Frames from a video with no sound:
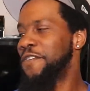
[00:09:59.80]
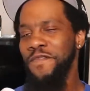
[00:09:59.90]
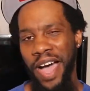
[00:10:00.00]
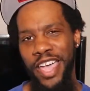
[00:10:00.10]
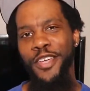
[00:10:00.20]

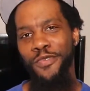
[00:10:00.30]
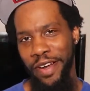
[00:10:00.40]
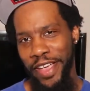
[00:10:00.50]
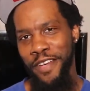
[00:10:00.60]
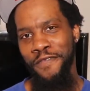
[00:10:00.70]
Fire
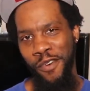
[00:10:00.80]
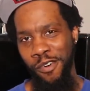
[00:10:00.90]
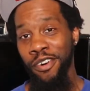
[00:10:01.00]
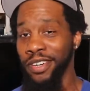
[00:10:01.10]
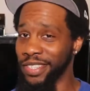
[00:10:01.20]
Red
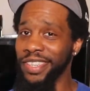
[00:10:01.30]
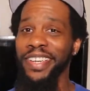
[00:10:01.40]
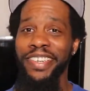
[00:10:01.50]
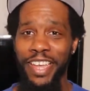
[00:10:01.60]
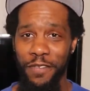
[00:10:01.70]
fours,
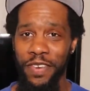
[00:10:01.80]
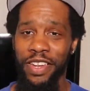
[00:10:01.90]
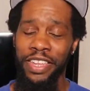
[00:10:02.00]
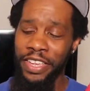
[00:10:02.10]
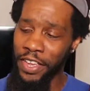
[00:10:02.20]
they're
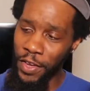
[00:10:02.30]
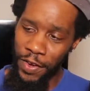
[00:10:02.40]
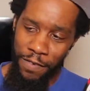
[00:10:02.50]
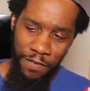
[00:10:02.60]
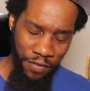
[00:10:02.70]
definitely
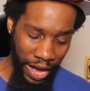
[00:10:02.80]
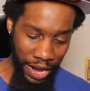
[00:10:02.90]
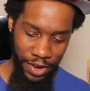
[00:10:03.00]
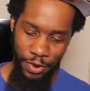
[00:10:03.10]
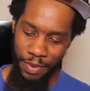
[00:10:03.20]
fire,